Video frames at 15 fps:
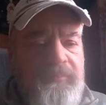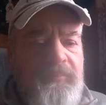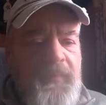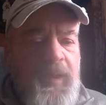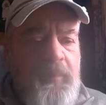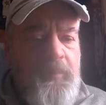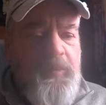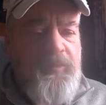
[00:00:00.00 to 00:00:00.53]

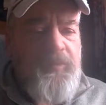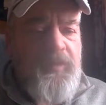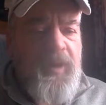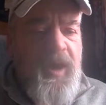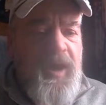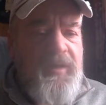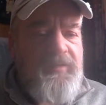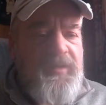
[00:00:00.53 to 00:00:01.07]
But you
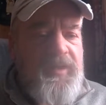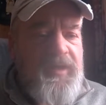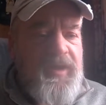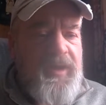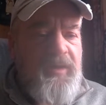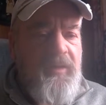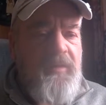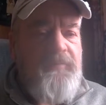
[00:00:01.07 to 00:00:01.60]
guys need to get
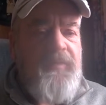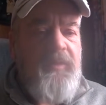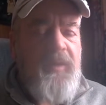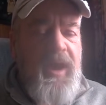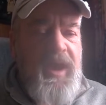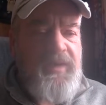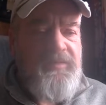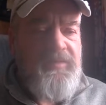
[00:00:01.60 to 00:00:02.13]
off your
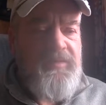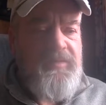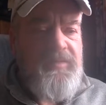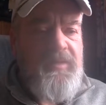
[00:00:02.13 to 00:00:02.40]
asses